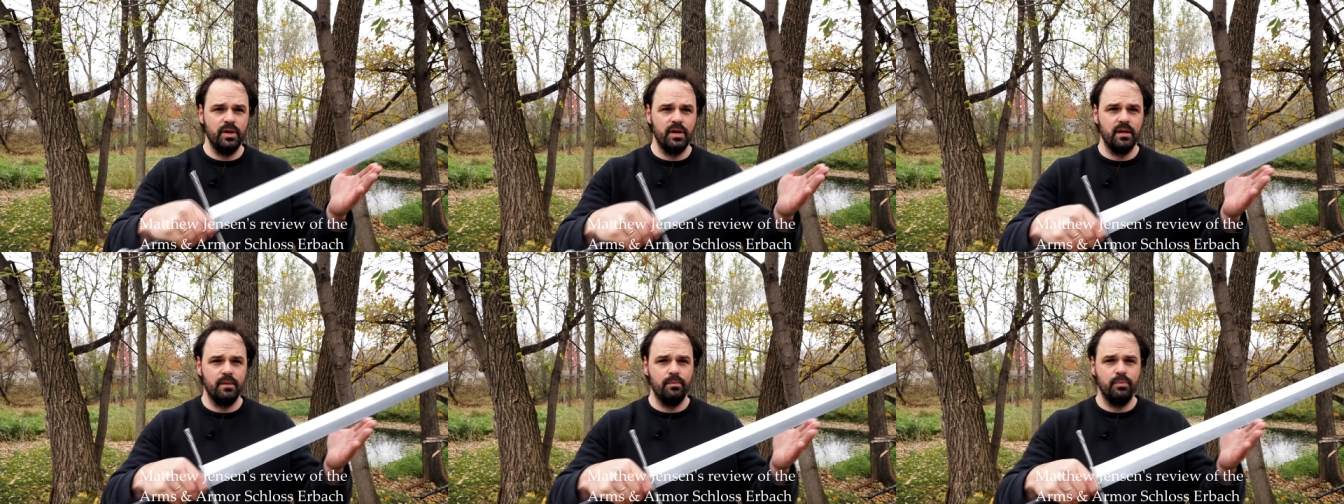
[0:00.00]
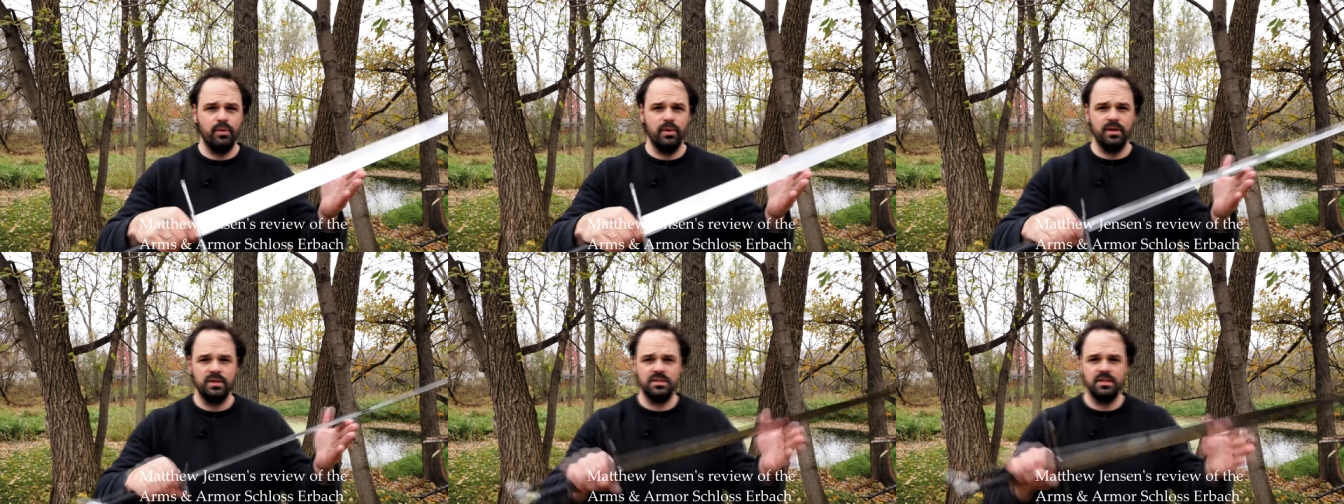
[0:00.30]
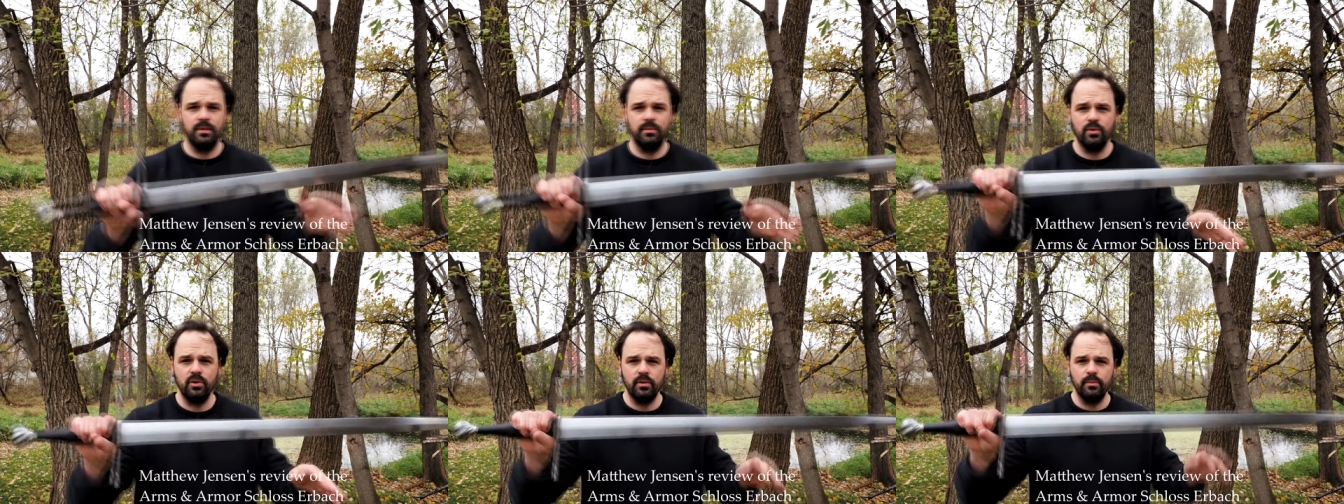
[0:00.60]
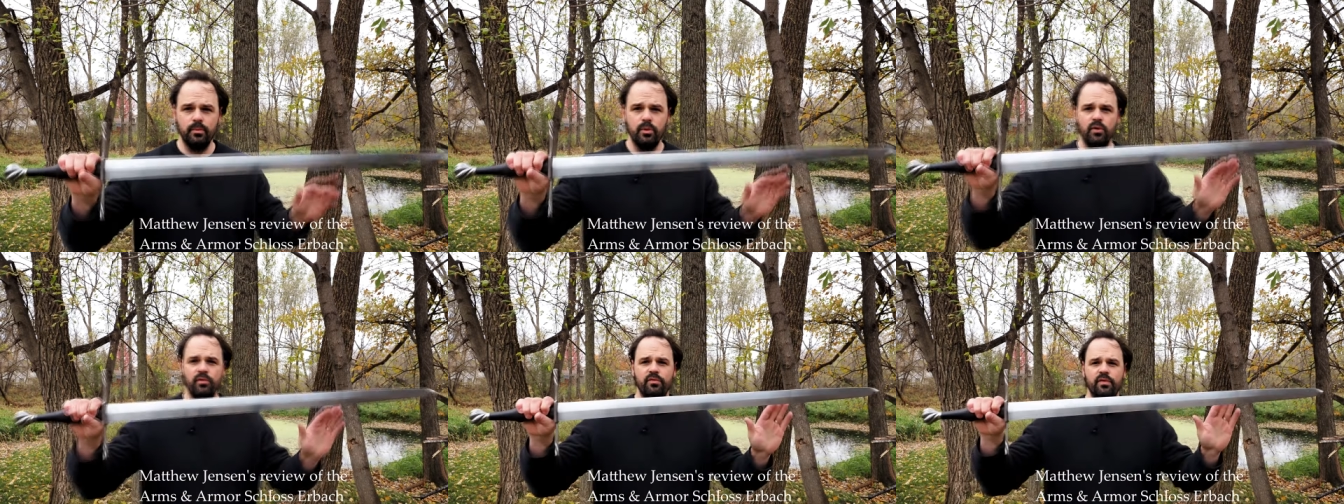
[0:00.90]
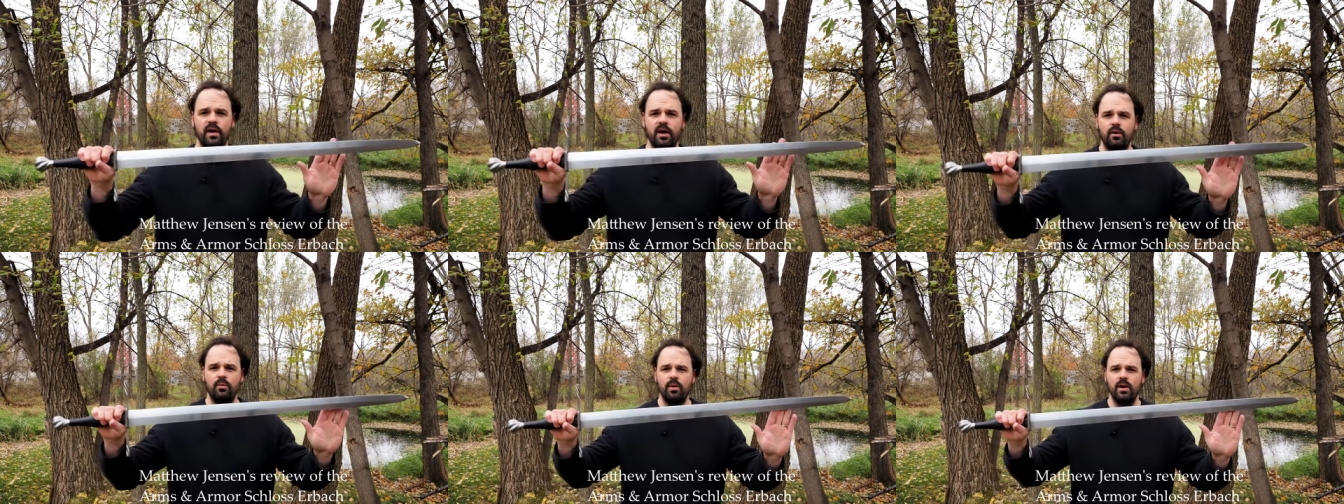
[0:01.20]
to pieces in the
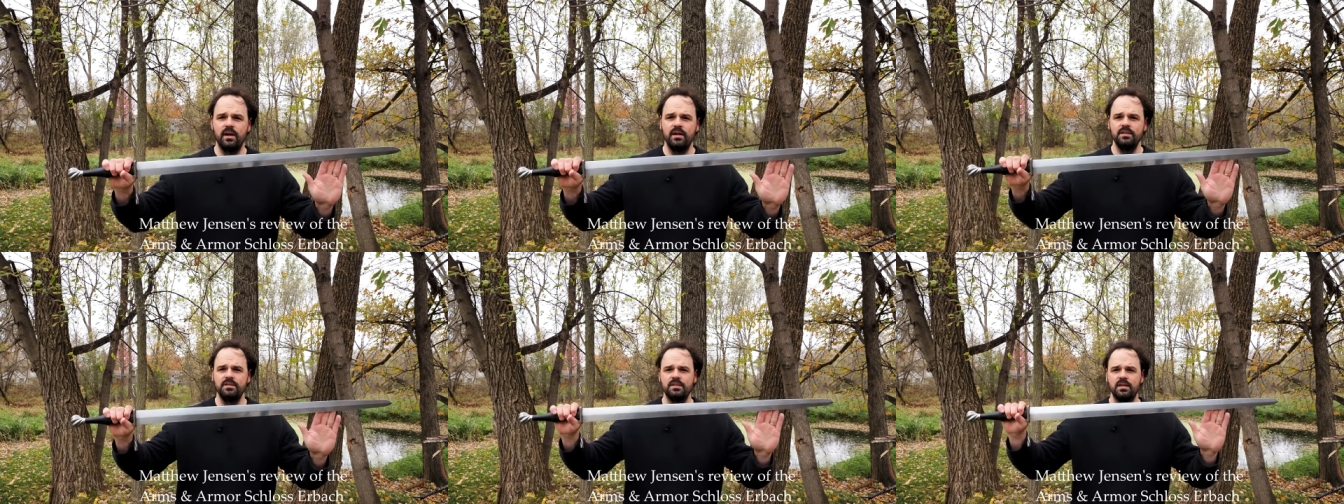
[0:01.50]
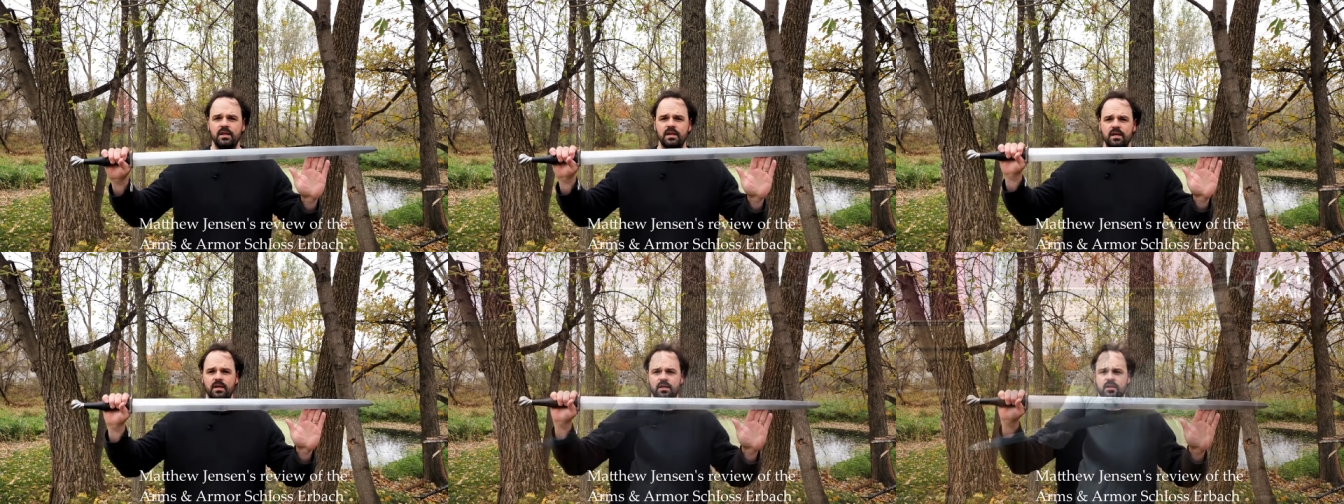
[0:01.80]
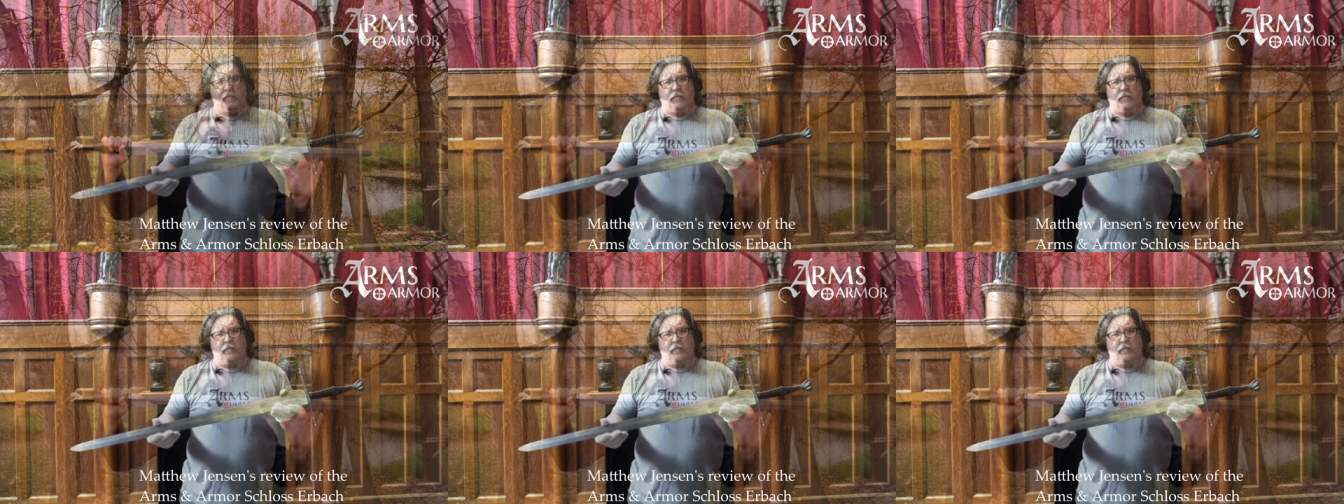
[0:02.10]
Shop collection,